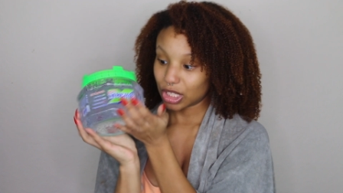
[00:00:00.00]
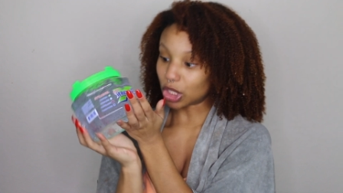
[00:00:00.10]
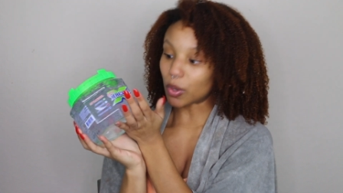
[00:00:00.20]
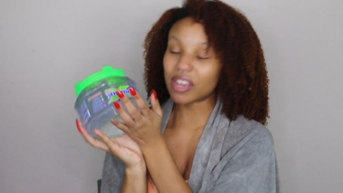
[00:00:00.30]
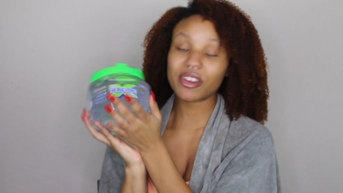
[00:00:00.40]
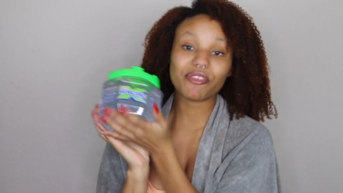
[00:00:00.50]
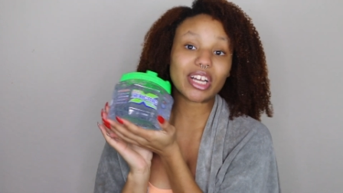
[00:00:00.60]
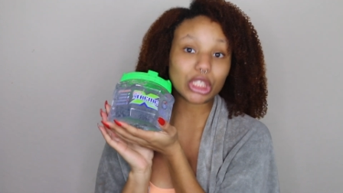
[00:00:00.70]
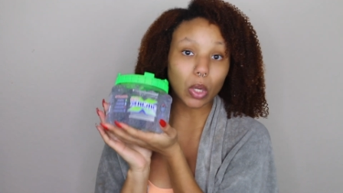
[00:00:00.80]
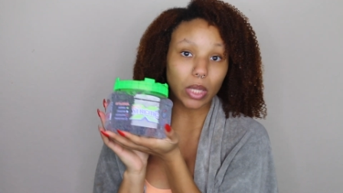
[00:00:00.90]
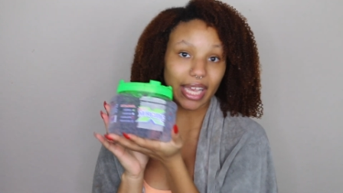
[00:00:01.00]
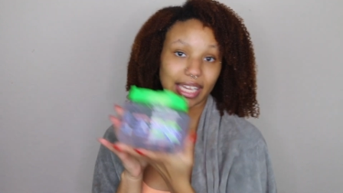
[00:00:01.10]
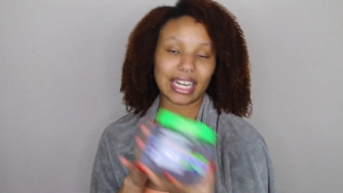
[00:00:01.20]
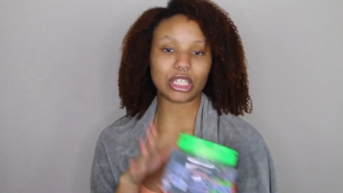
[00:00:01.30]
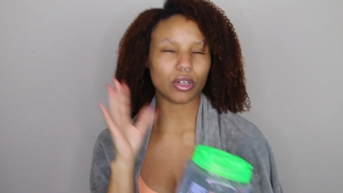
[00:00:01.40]
So even if I don't like
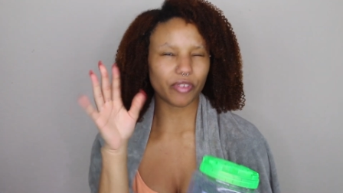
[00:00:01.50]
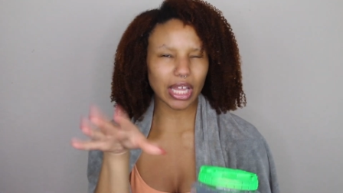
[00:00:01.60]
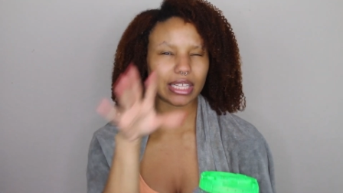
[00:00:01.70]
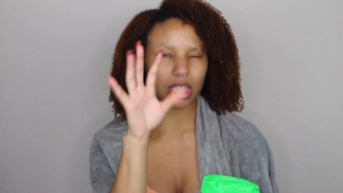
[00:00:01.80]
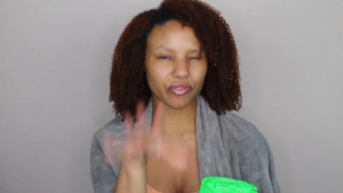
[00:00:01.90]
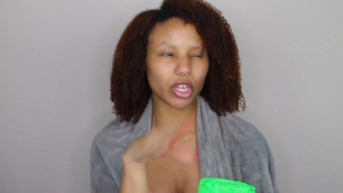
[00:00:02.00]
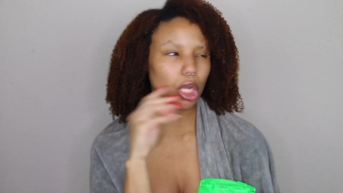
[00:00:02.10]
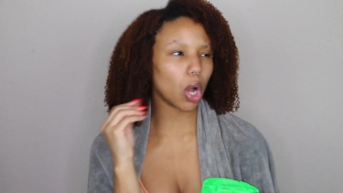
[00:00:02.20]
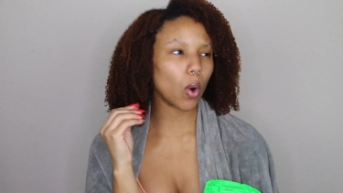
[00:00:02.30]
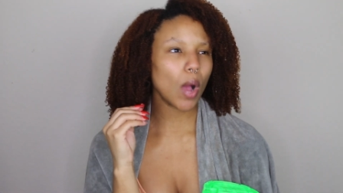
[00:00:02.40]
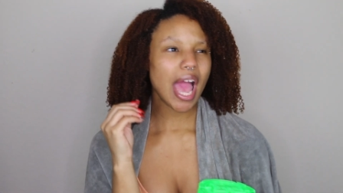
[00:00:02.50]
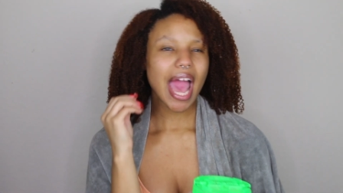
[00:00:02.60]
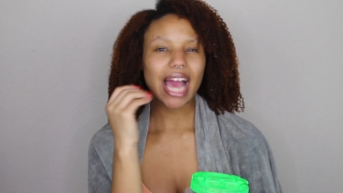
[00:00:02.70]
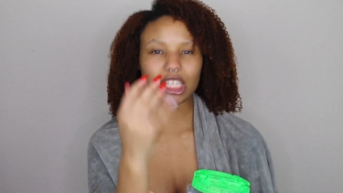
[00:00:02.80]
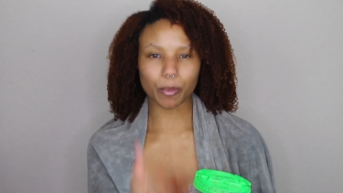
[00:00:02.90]
it, I still feel like this video
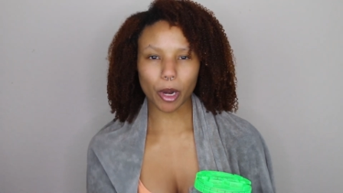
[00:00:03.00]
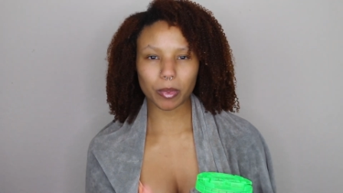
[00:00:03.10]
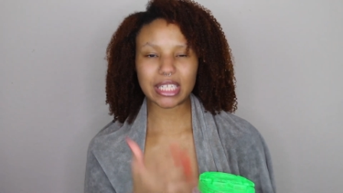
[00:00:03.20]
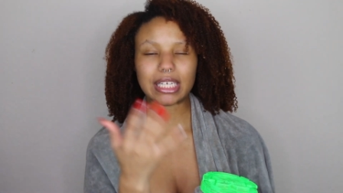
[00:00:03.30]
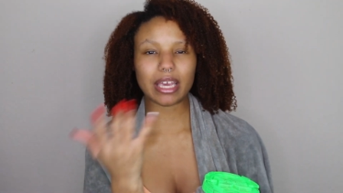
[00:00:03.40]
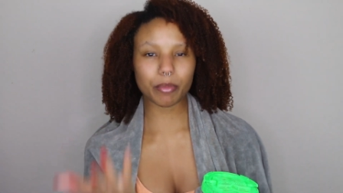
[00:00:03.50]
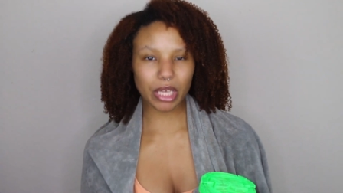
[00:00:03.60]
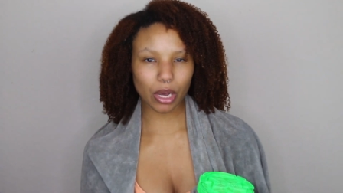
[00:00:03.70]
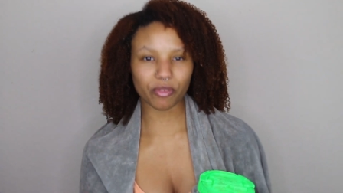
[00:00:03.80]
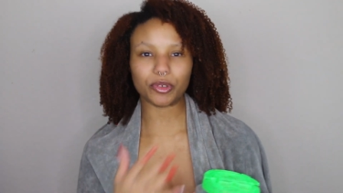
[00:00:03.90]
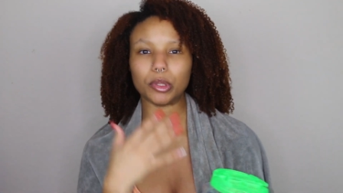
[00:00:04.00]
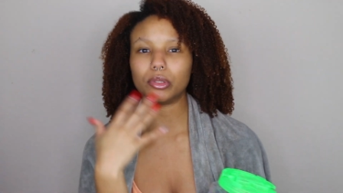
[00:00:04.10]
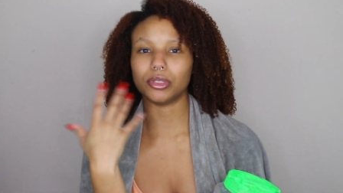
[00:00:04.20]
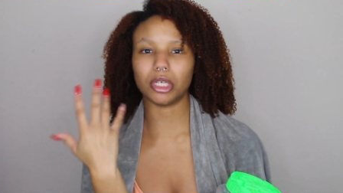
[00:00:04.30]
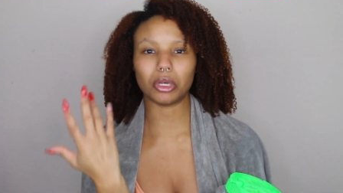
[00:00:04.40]
has a purpose and can be
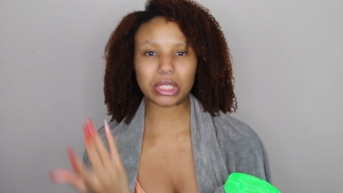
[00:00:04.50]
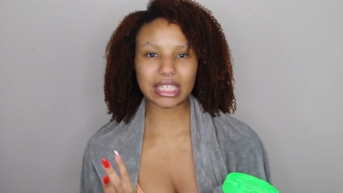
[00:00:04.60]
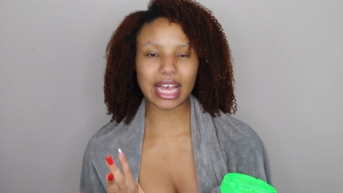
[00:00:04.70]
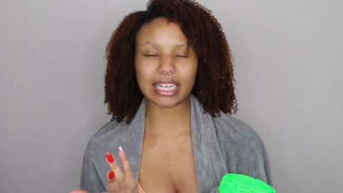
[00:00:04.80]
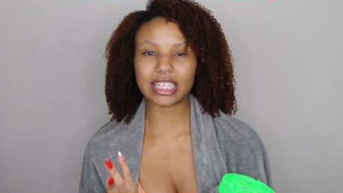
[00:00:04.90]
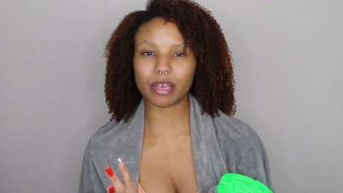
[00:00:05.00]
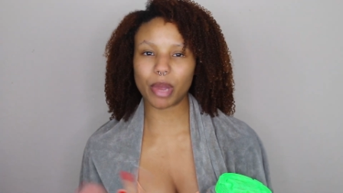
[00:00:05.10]
helpful, you know, just kind of seeing